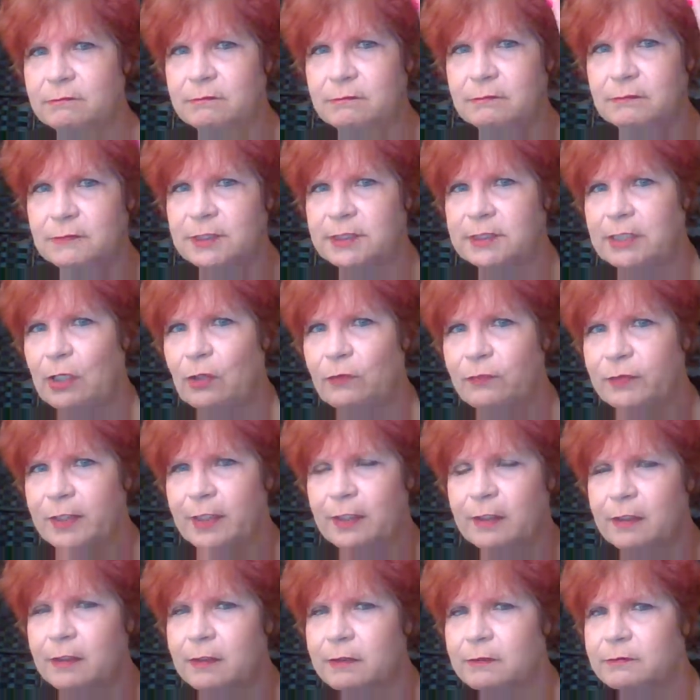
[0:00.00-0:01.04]
stay over
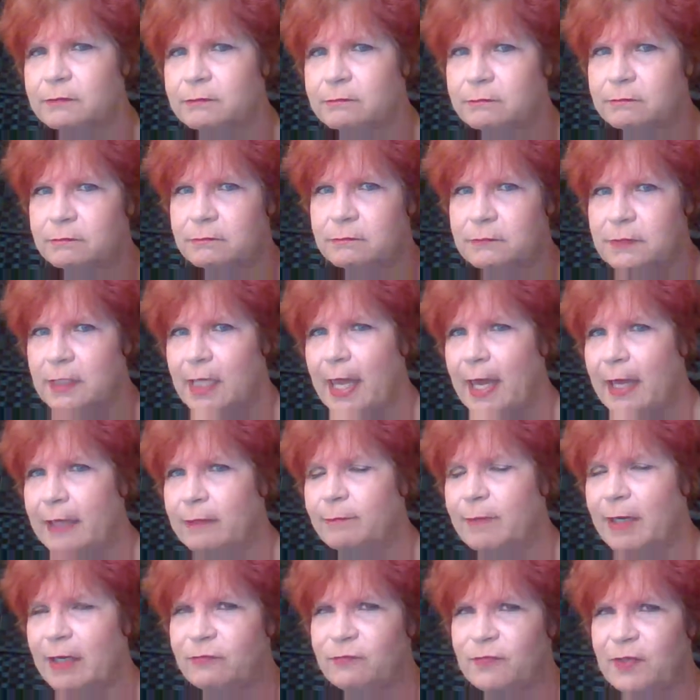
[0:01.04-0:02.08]
there, out of
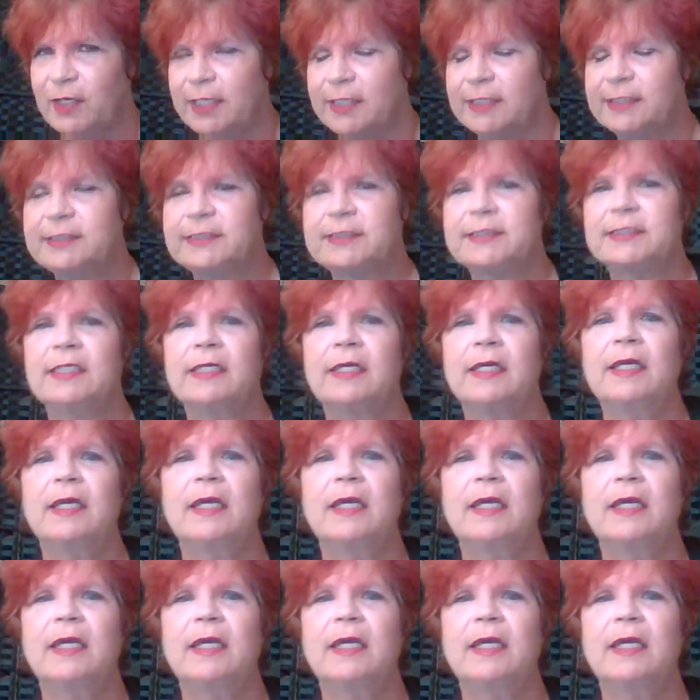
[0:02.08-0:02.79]
my face.